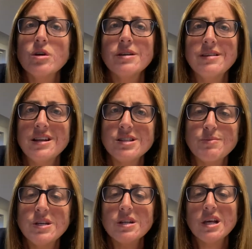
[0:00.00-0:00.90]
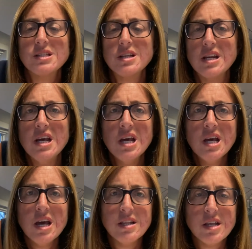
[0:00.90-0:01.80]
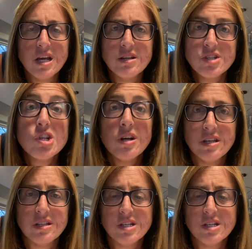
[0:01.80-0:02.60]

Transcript: The data is being collected and, and, and studied.